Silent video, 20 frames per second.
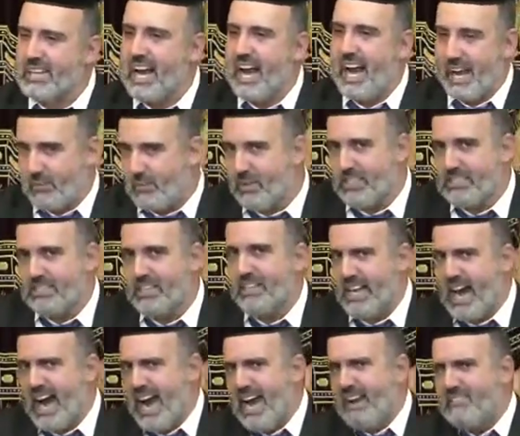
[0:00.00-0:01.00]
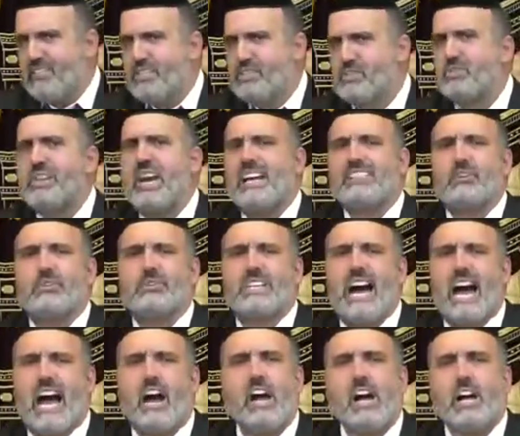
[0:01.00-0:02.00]
I want to tell you I have a Sudat
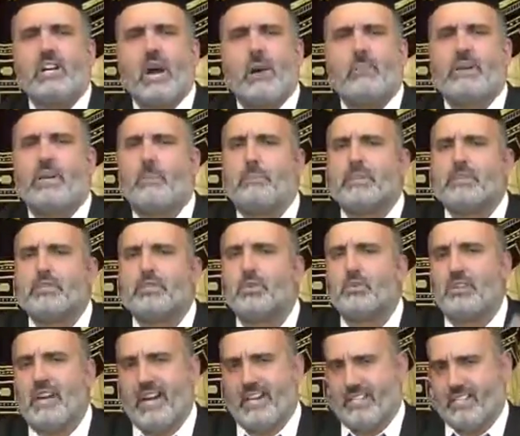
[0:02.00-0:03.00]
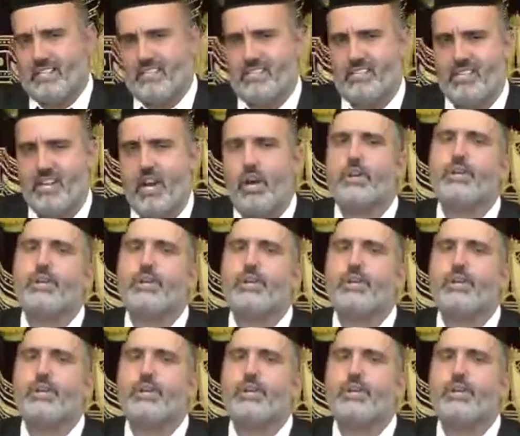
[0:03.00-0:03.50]
Todah coming up in 2 nights.